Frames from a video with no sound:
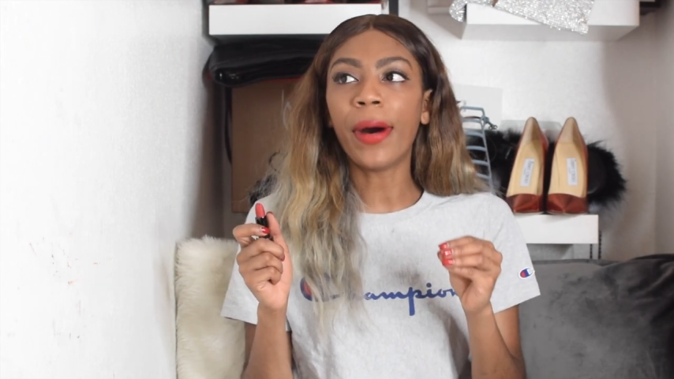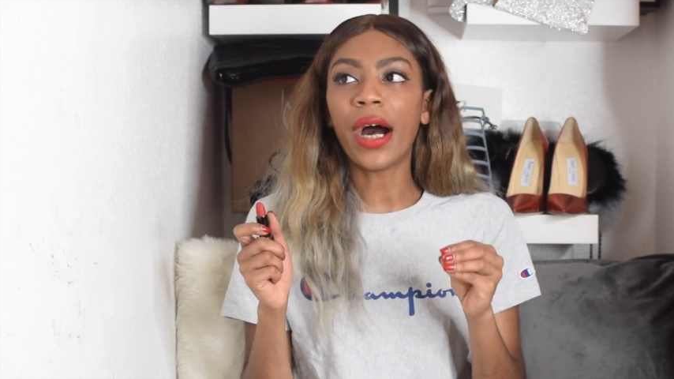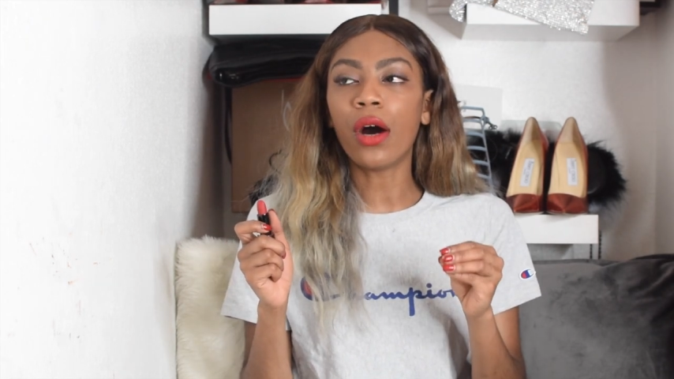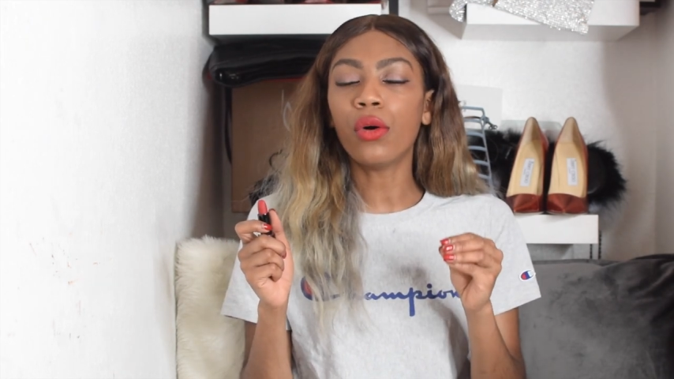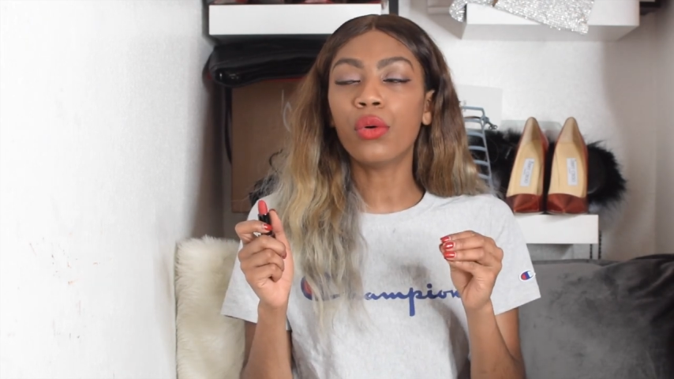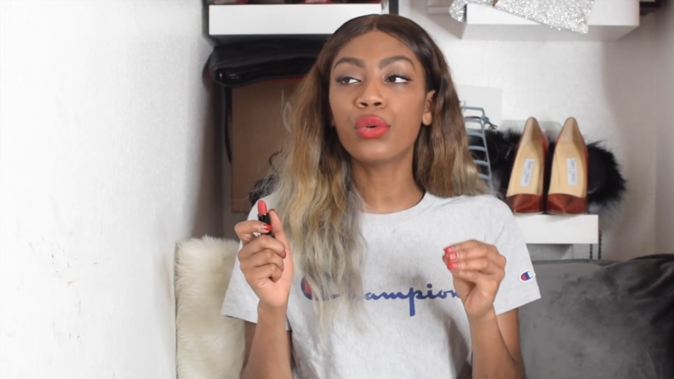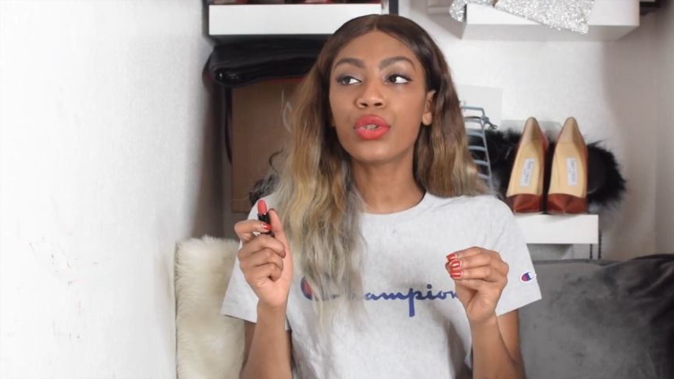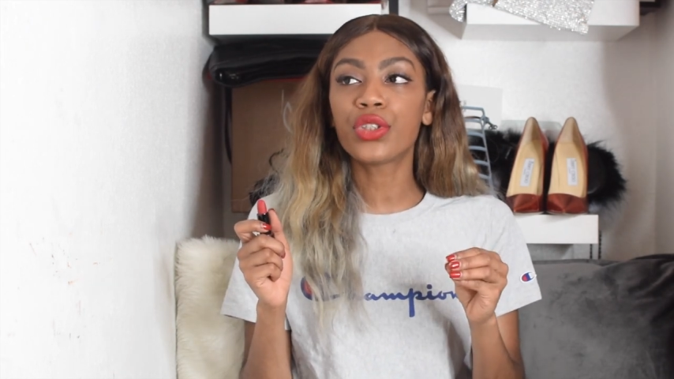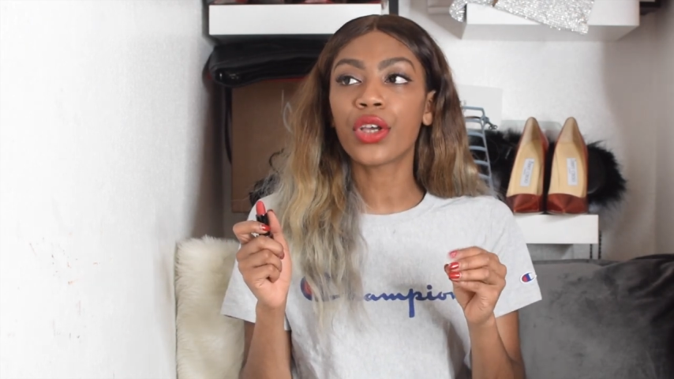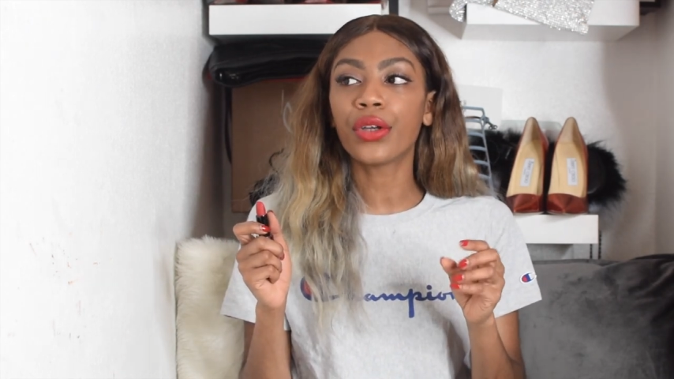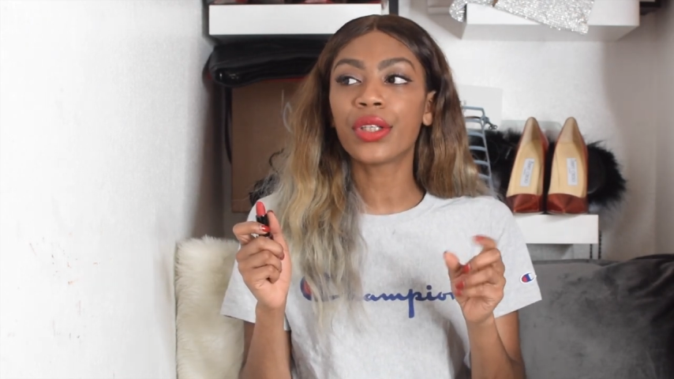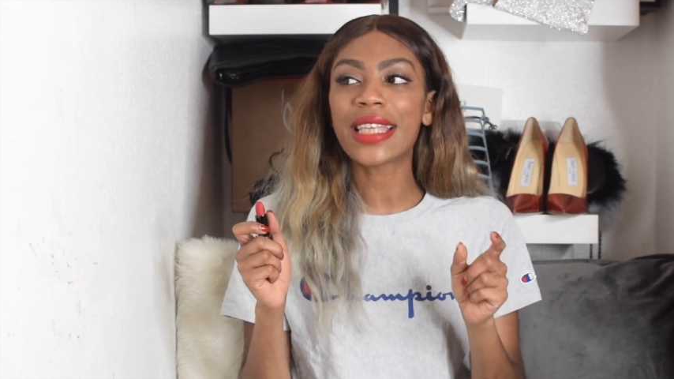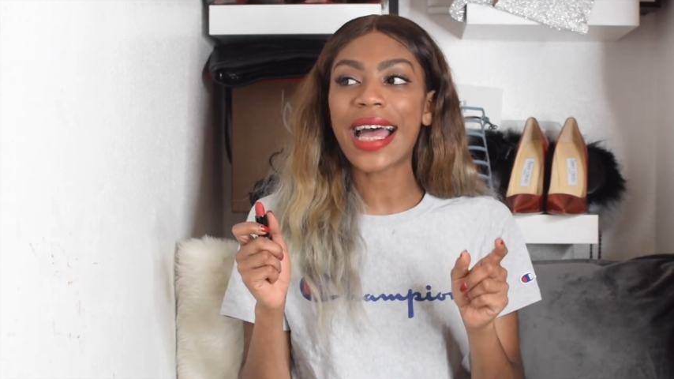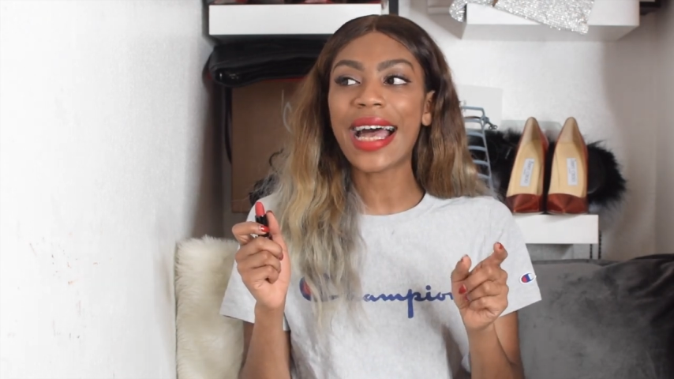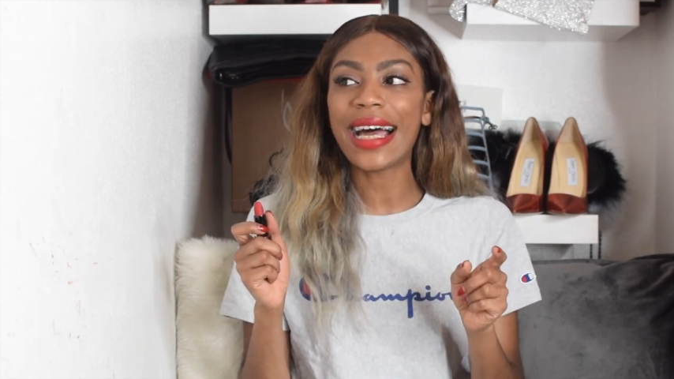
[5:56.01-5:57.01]
but also
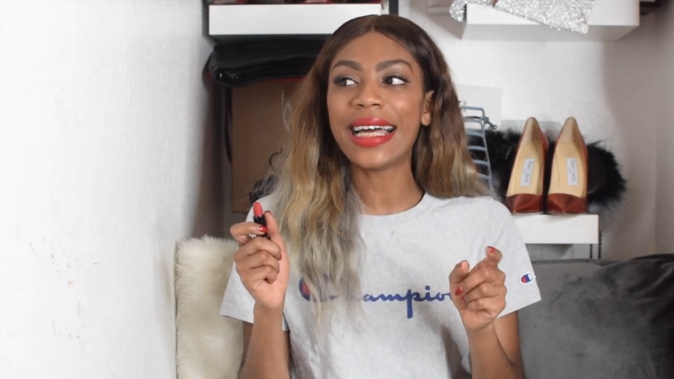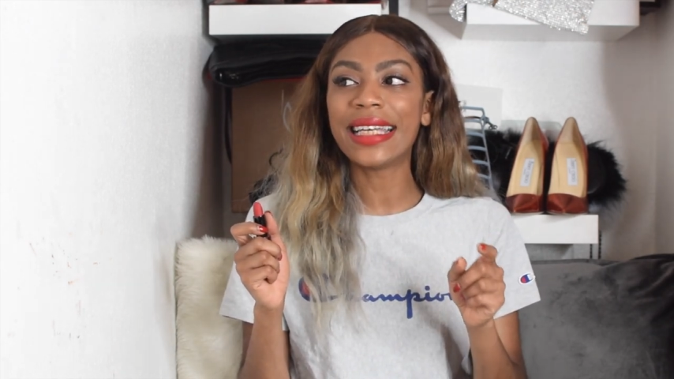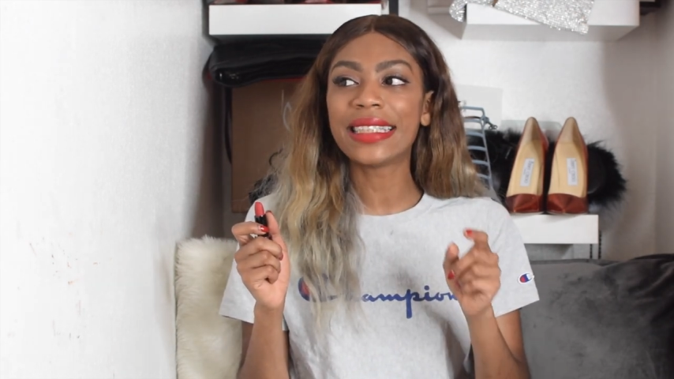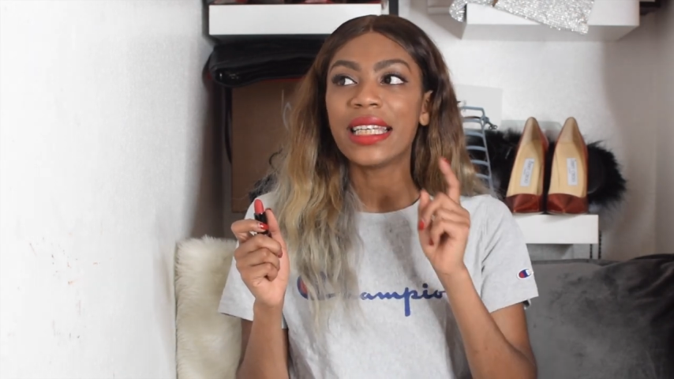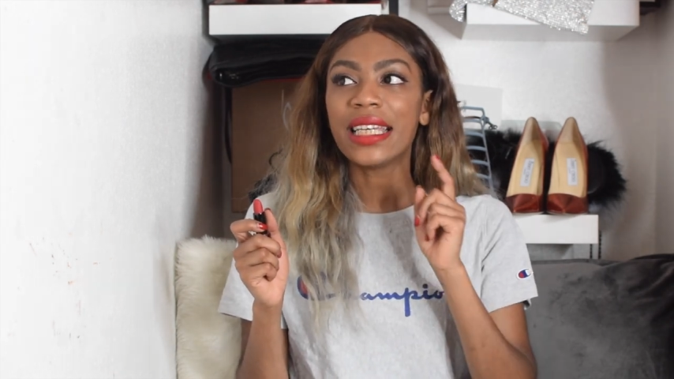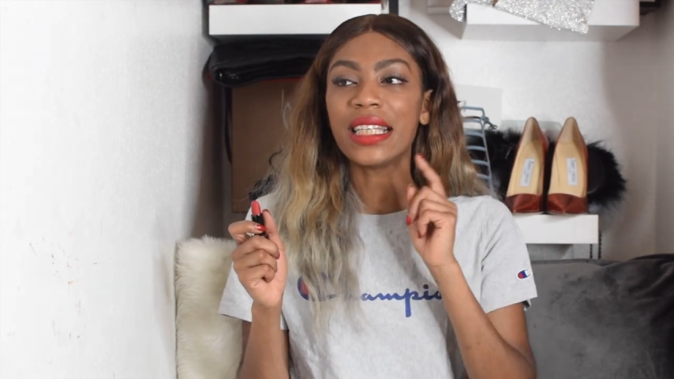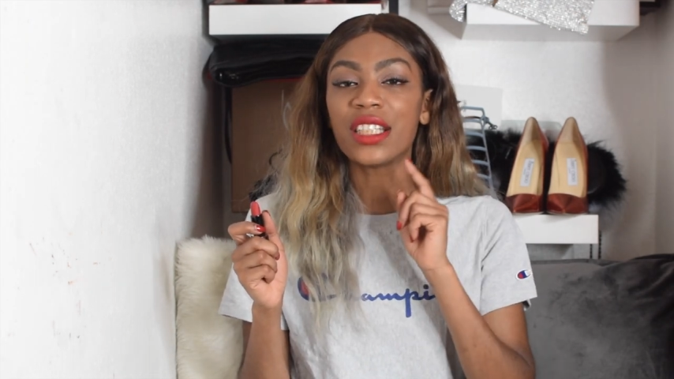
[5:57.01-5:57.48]
to add,